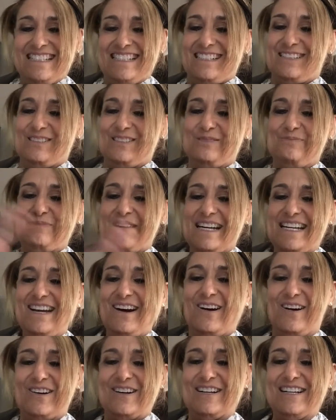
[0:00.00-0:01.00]
Oh, my
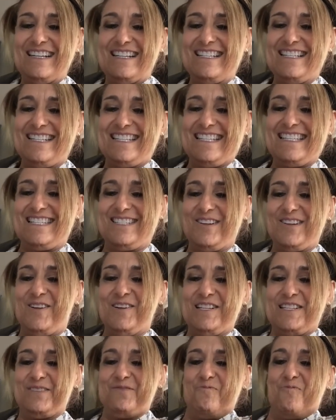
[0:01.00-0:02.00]
heart just starts